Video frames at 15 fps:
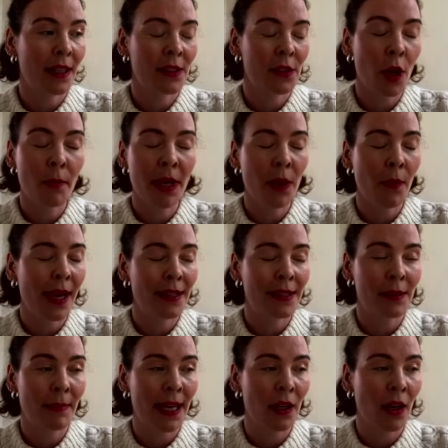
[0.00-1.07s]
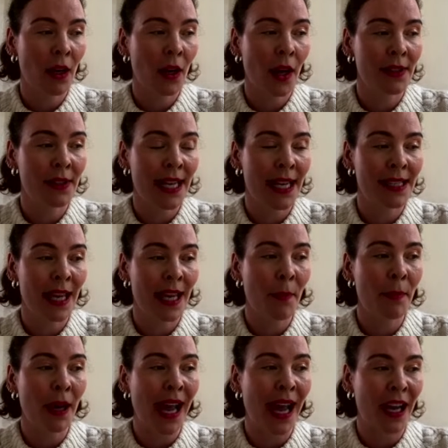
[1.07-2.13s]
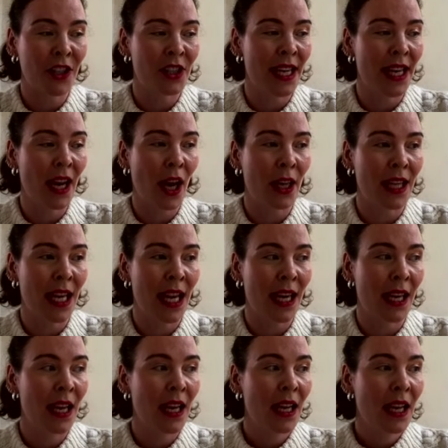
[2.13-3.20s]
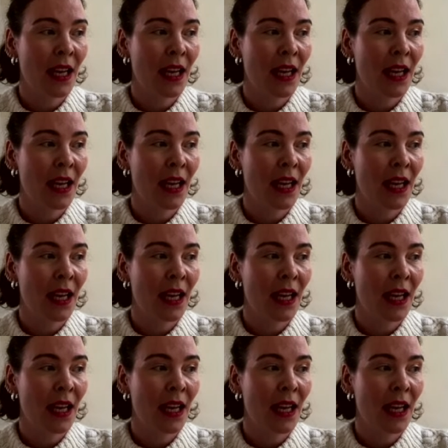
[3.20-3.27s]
so many ways has made our lives easier, but actually I think